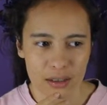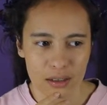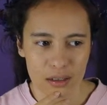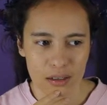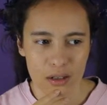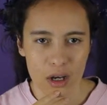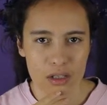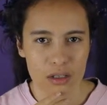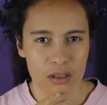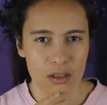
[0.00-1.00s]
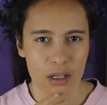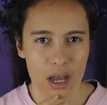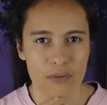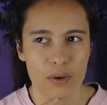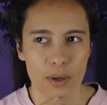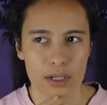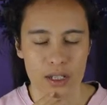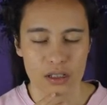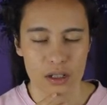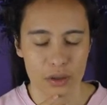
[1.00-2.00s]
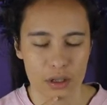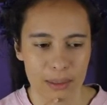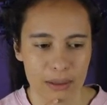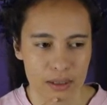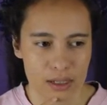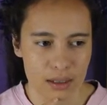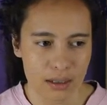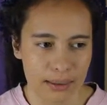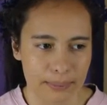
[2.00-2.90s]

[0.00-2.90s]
not everyone has thought about this.